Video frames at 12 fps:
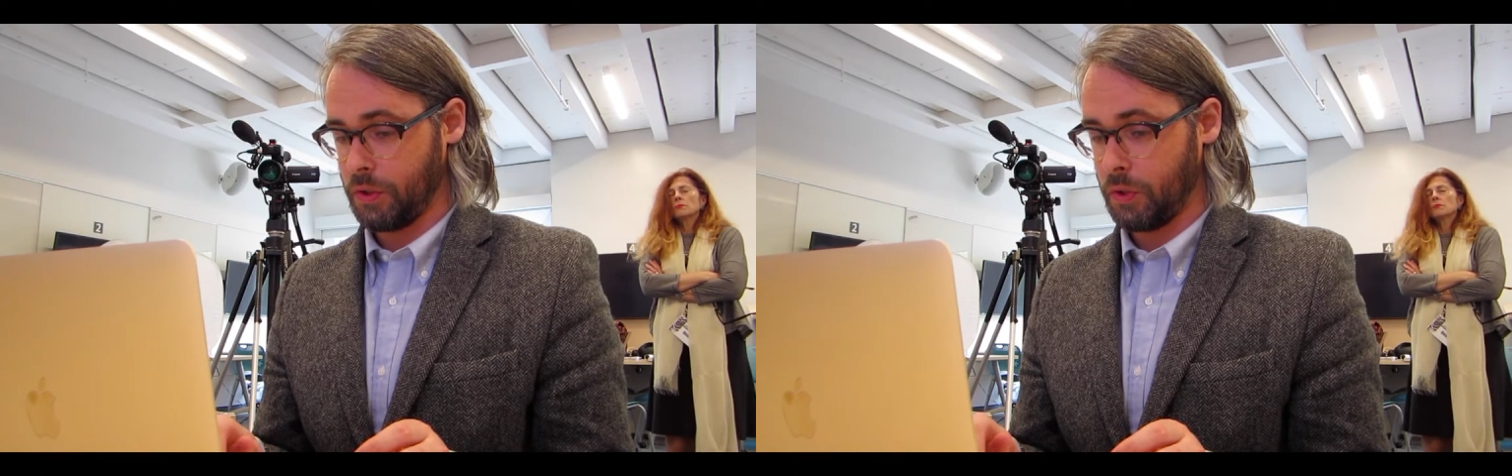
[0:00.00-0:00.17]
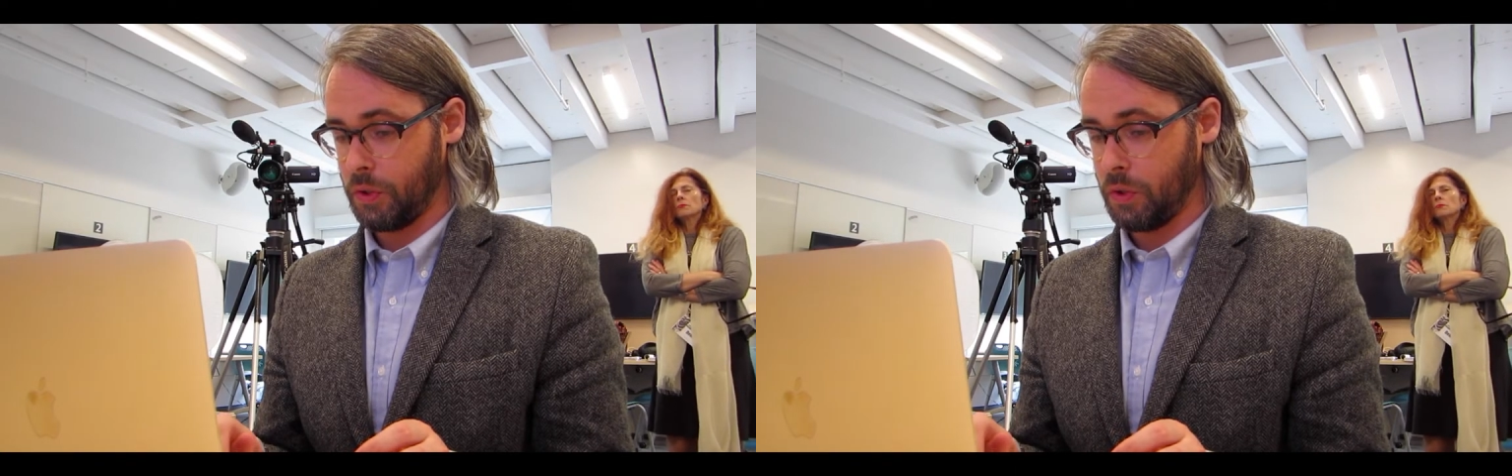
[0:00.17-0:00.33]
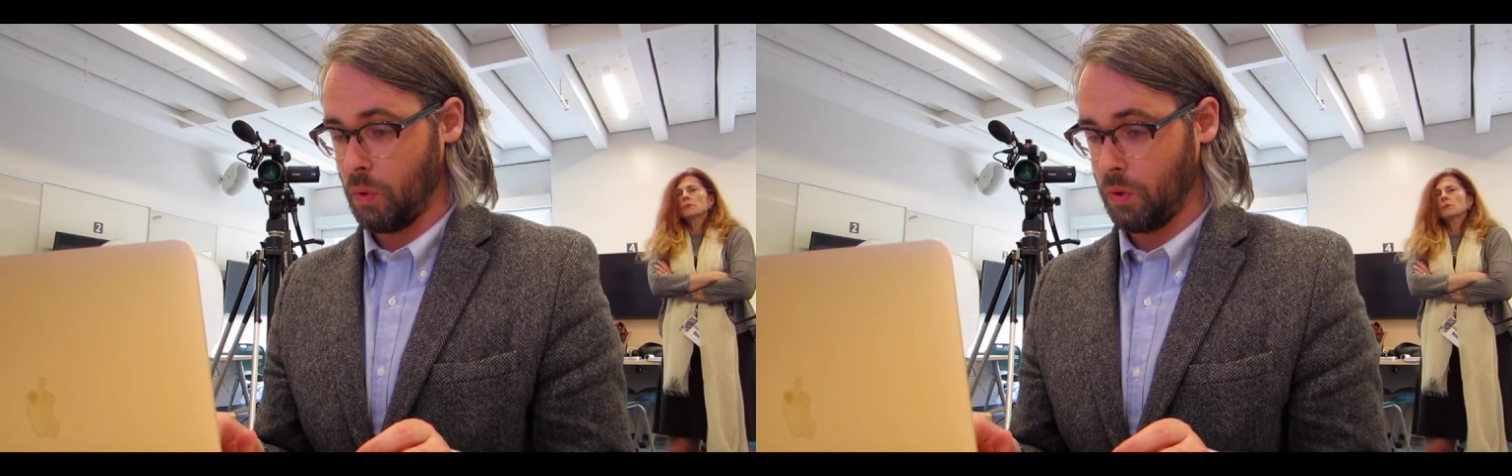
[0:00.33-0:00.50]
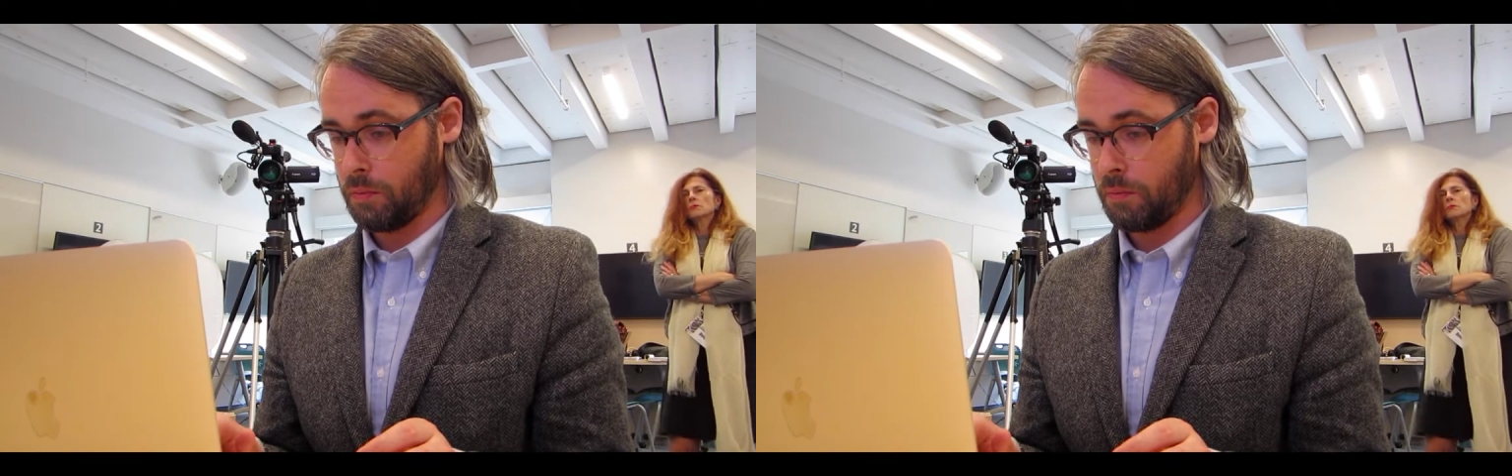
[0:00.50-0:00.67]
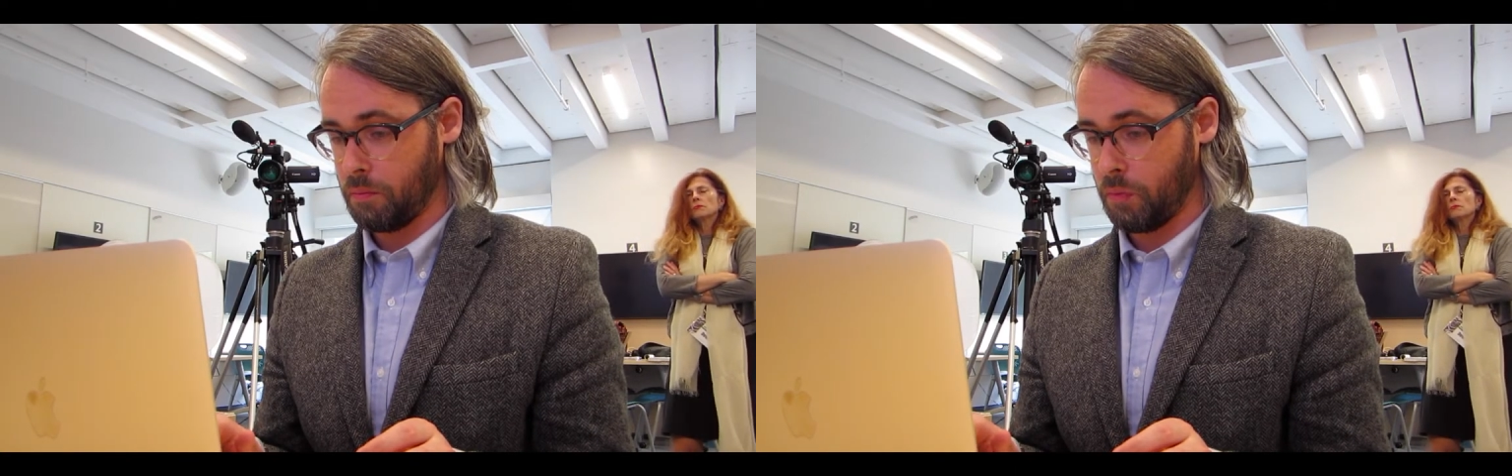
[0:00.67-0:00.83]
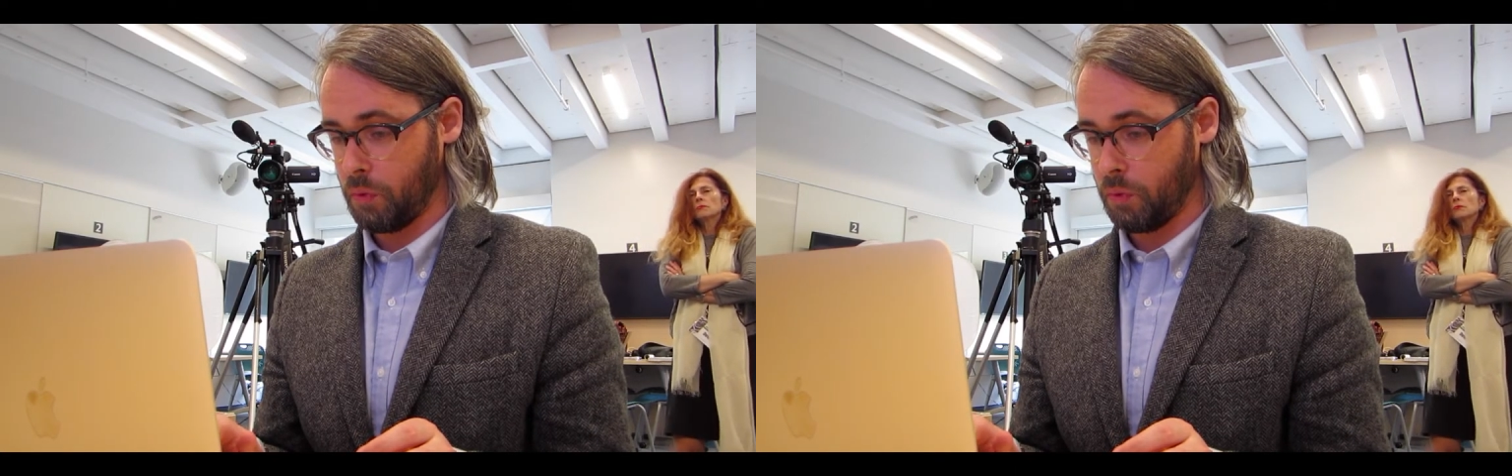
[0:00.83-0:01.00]
to your
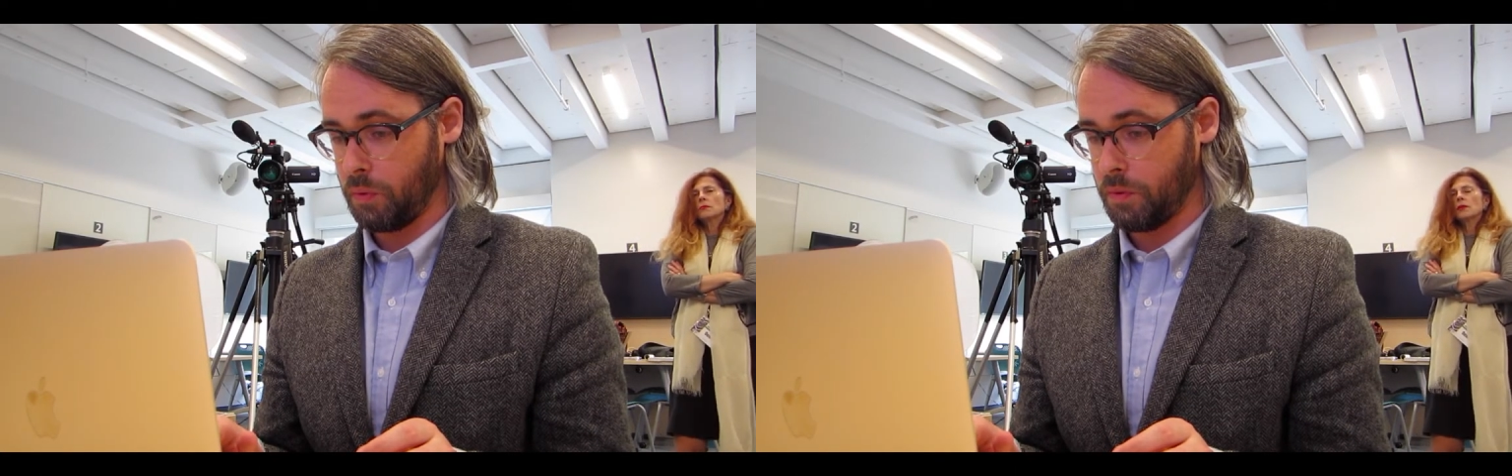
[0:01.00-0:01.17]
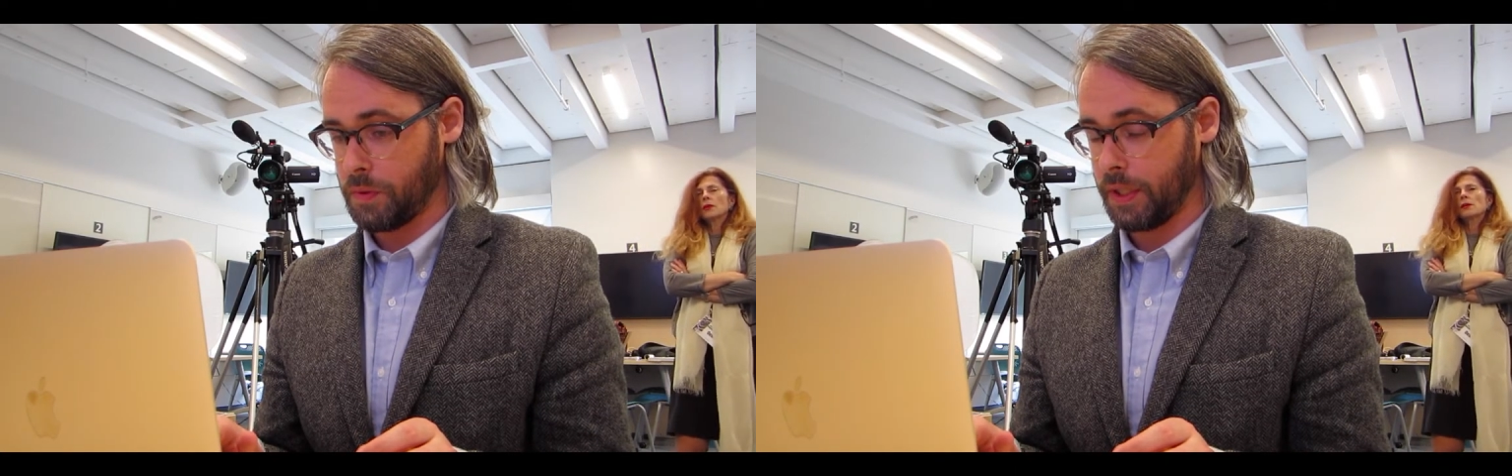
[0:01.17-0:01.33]
moves.